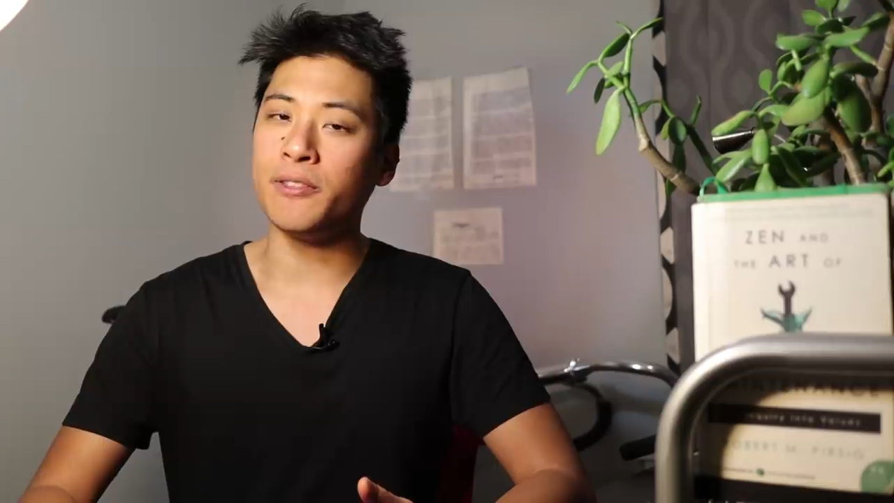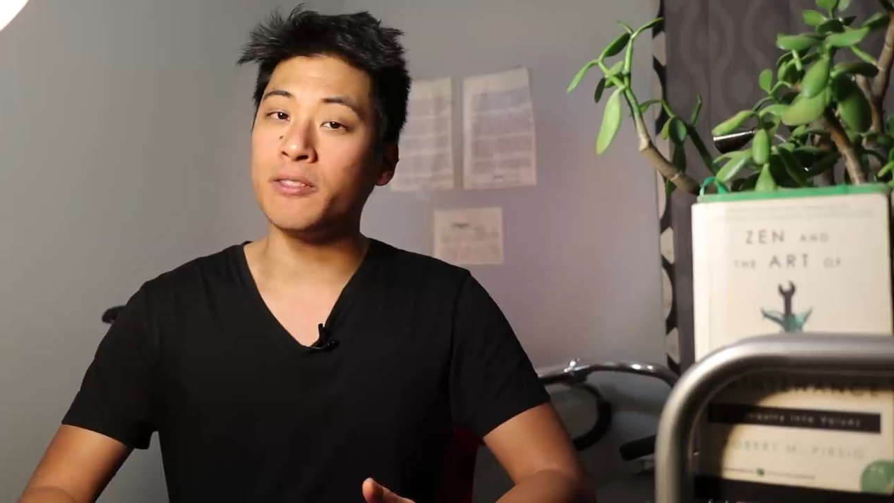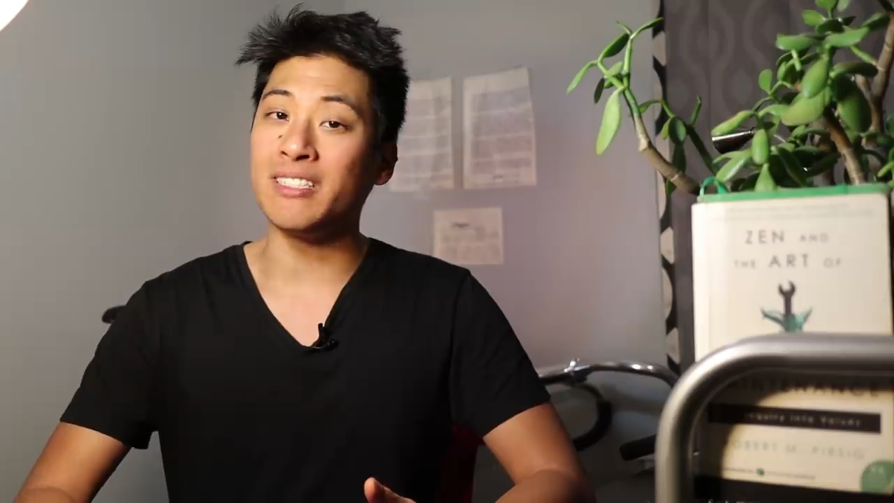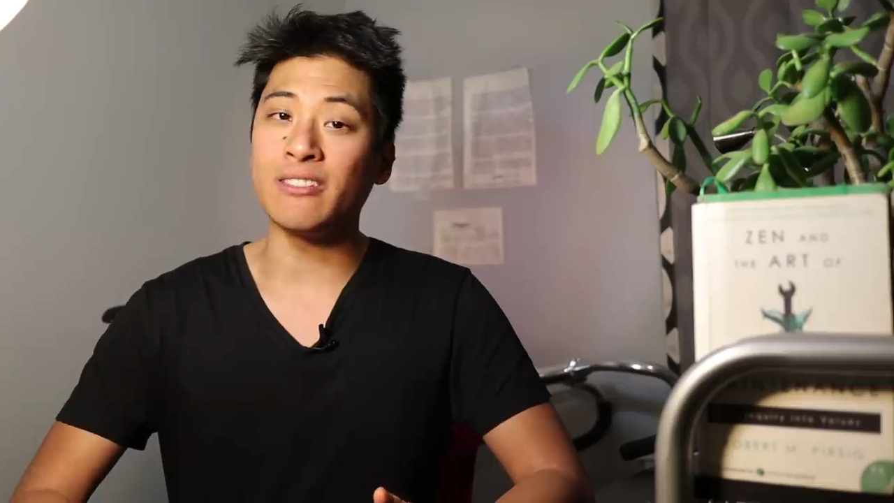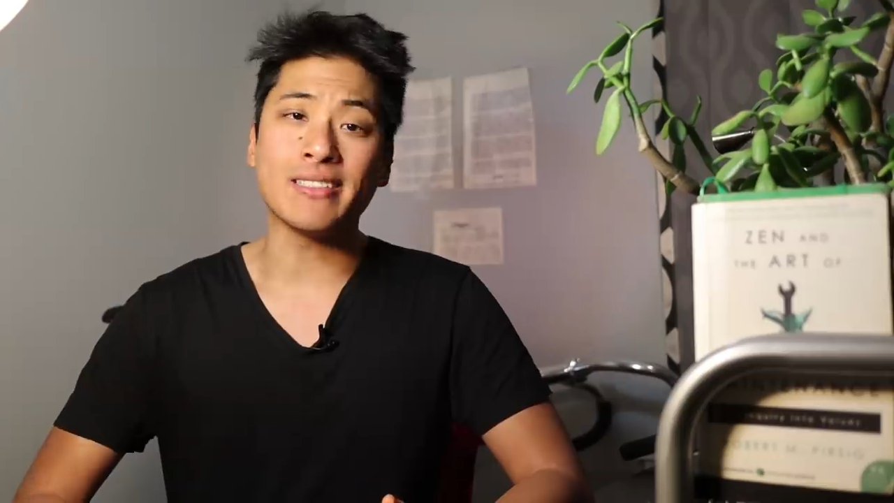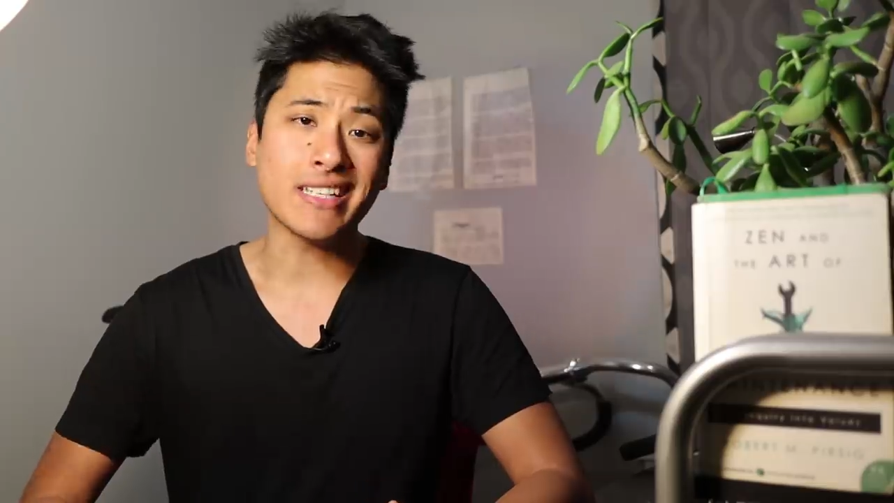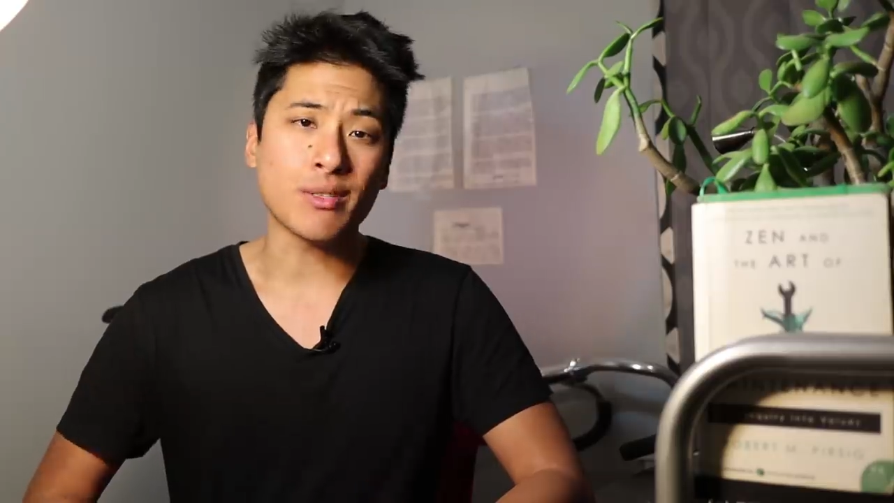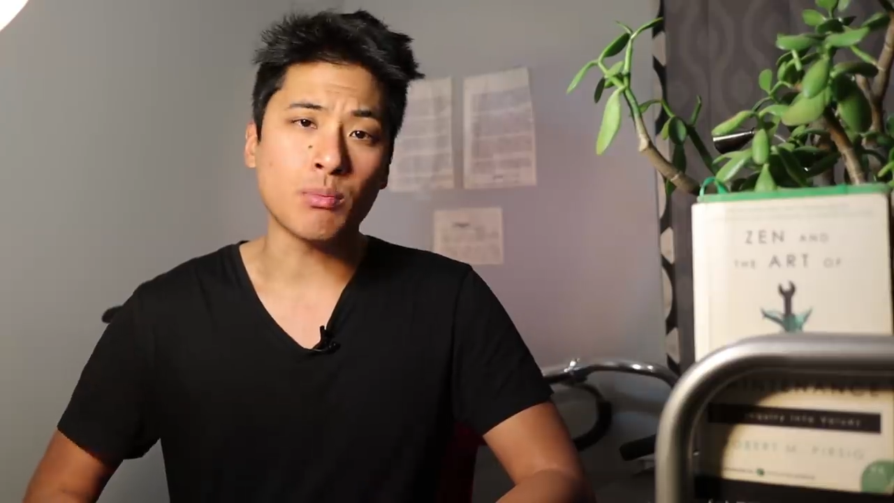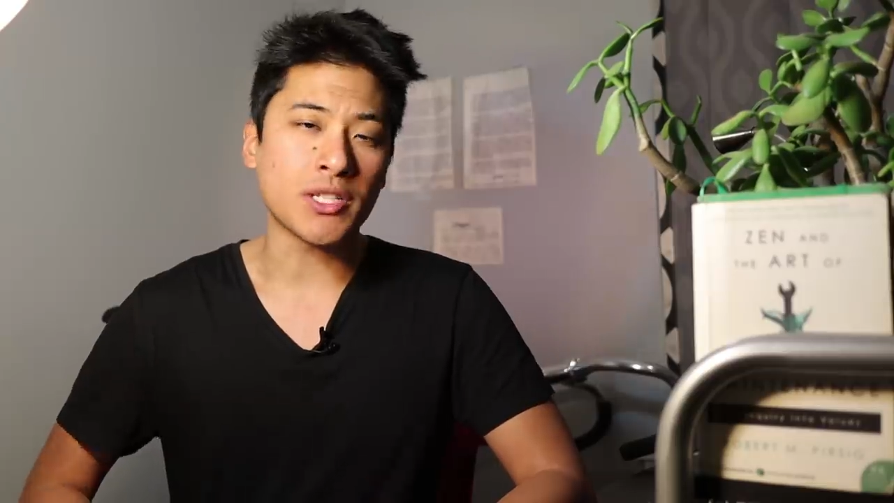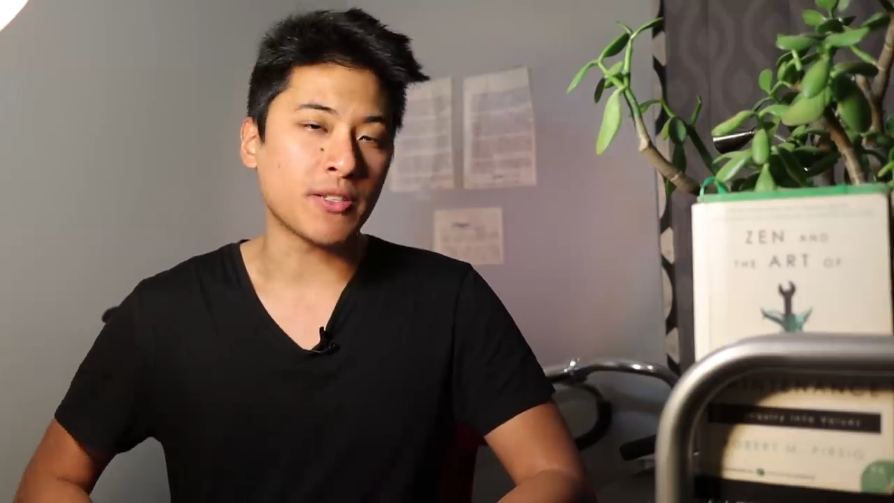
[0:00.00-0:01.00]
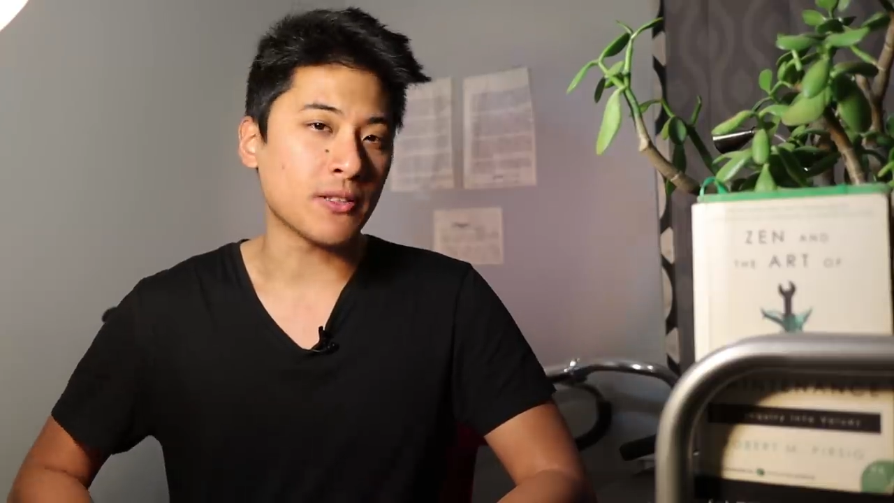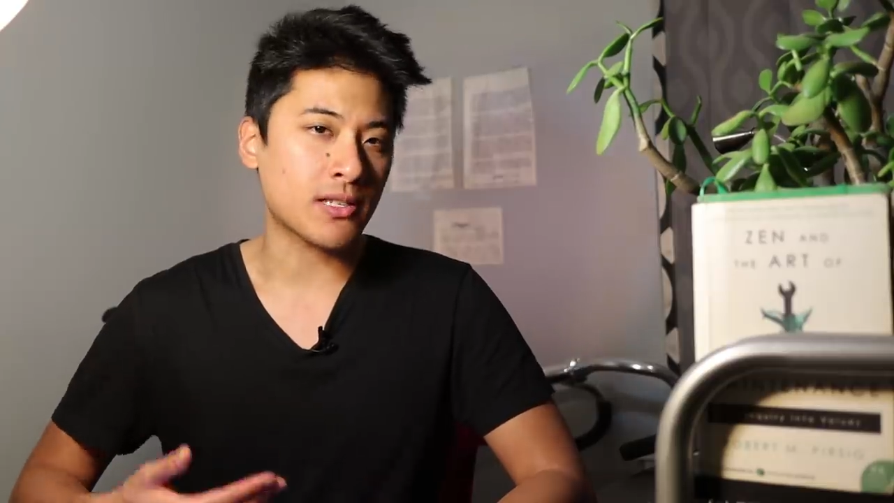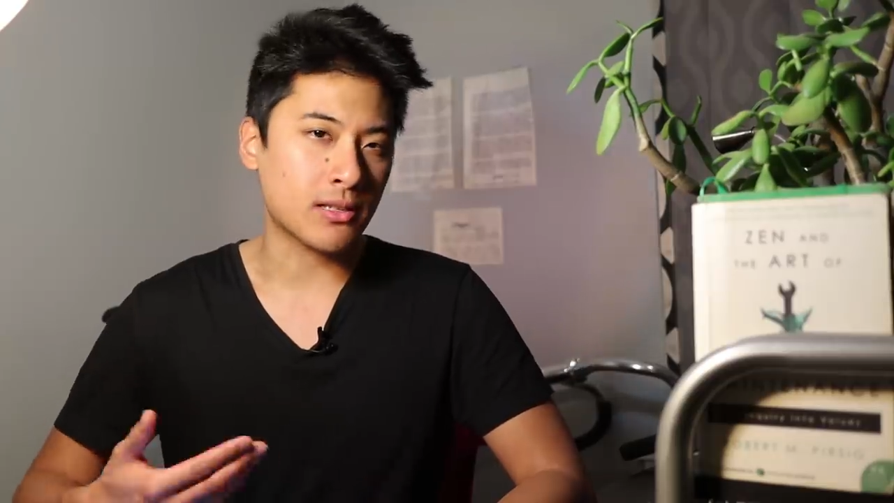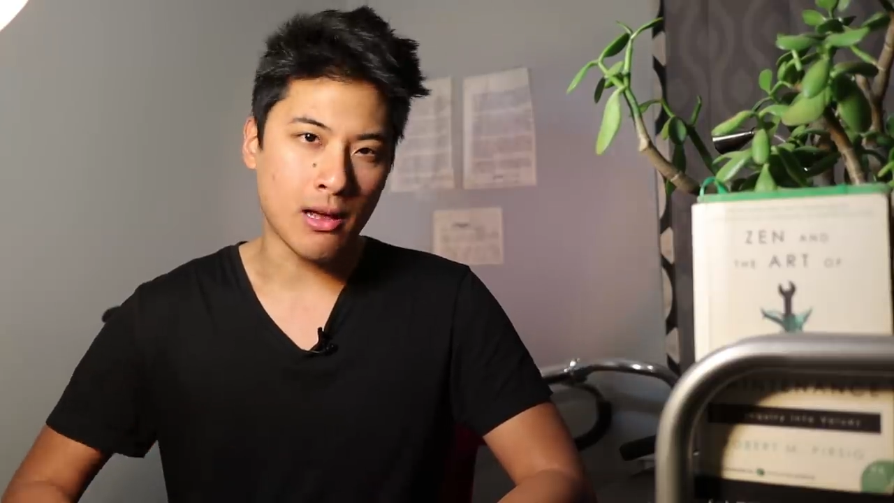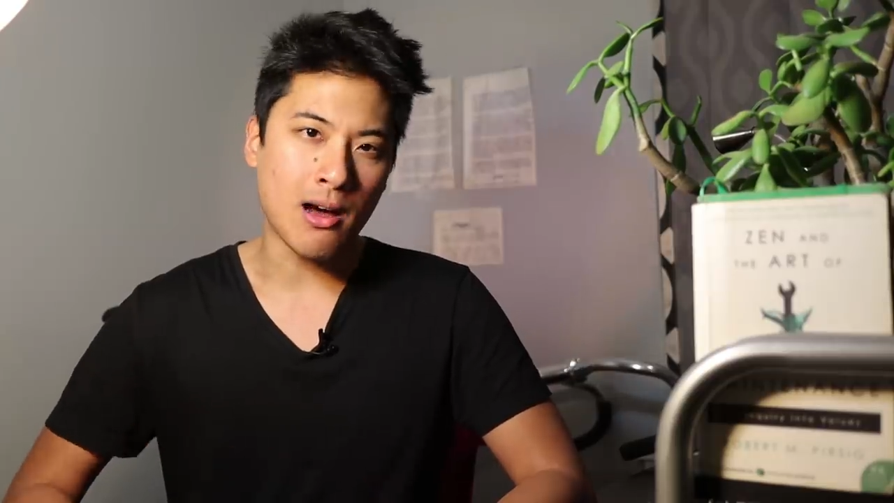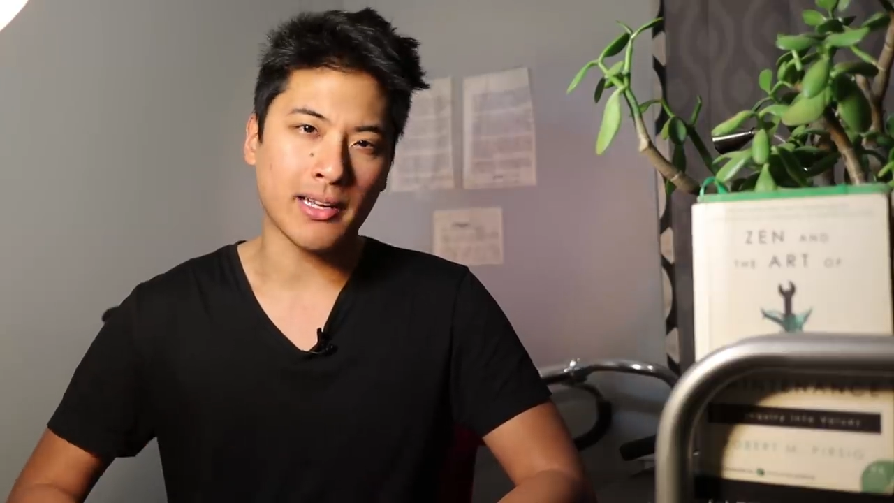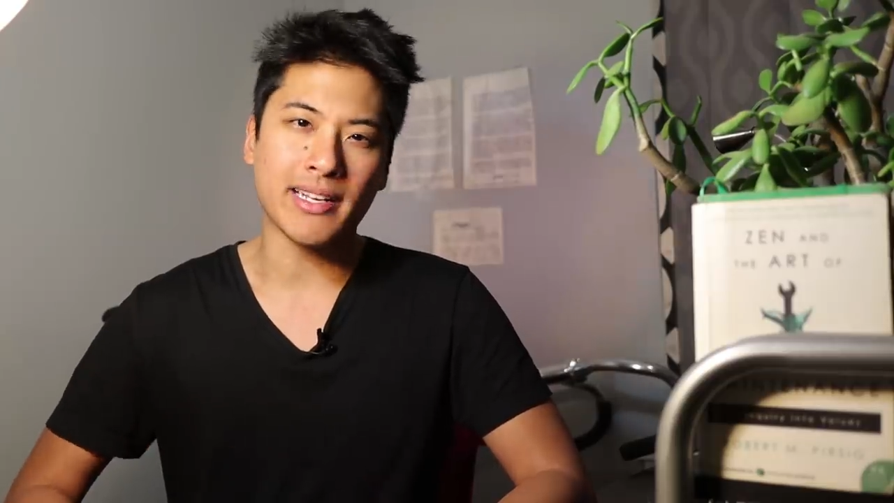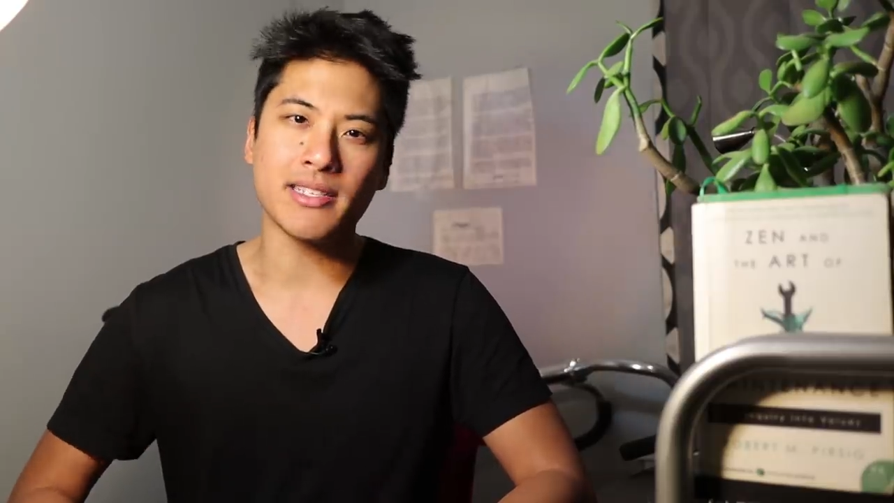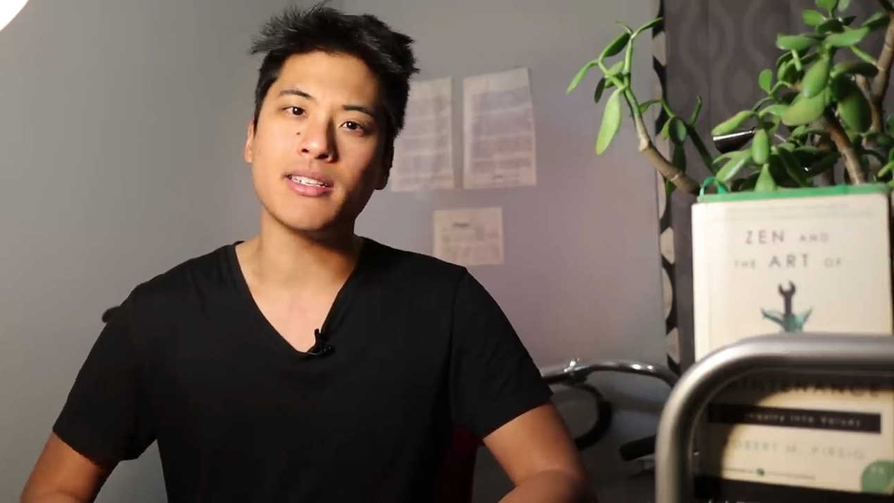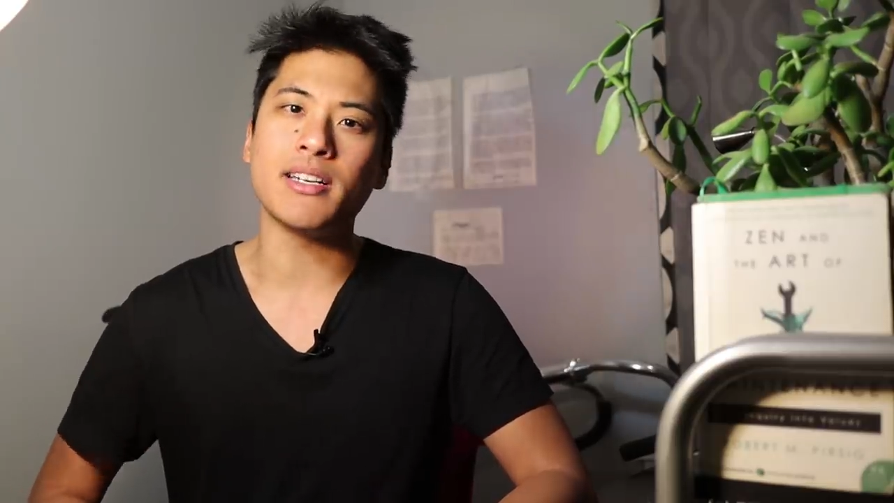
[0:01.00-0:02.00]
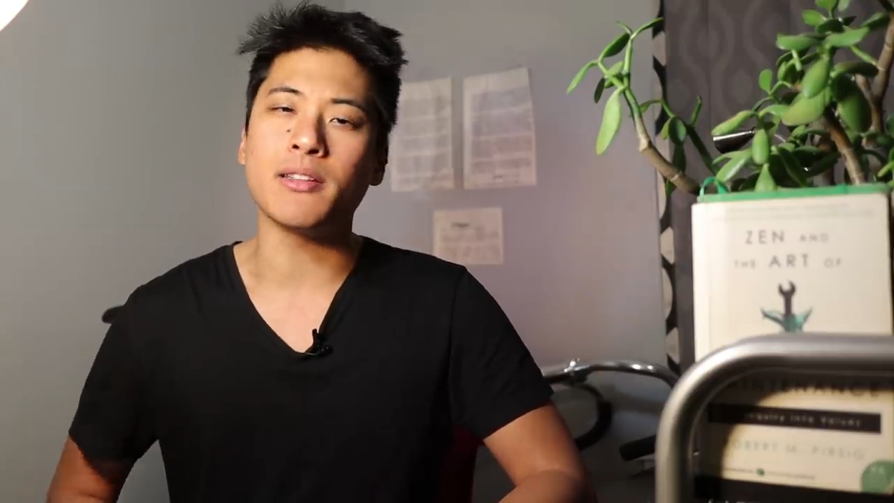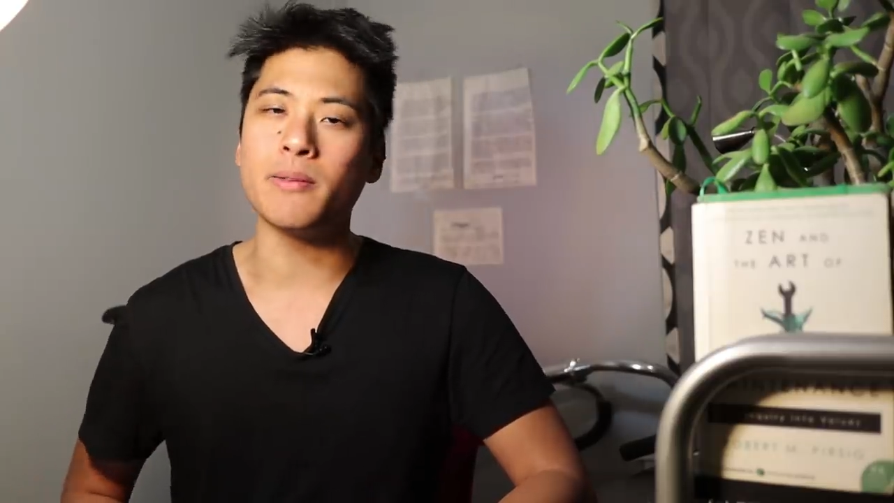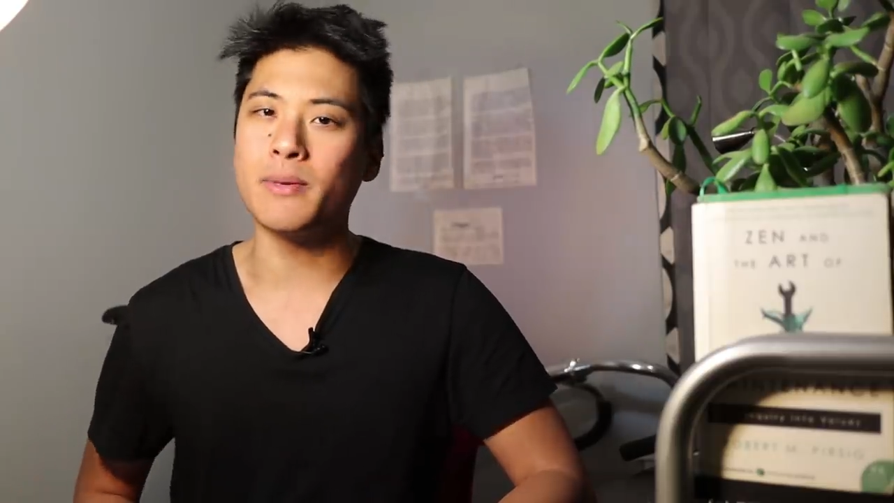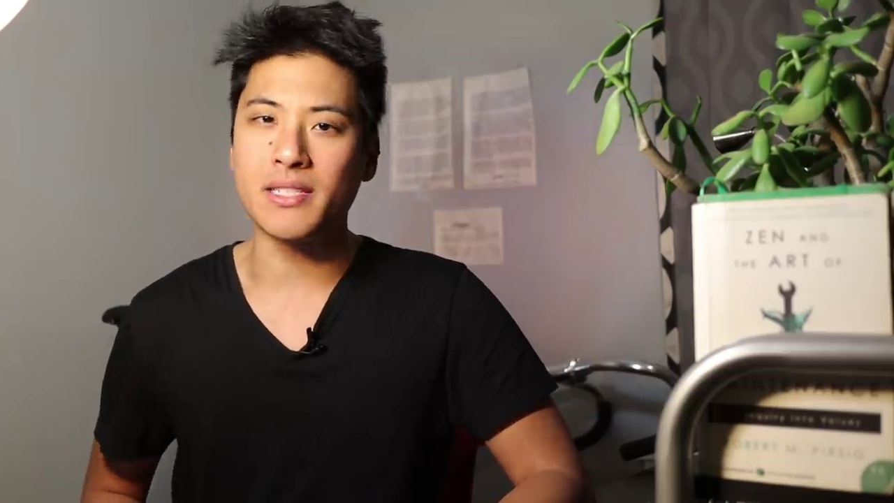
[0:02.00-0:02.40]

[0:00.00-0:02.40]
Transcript: feel nearly as much of a slog as it did on the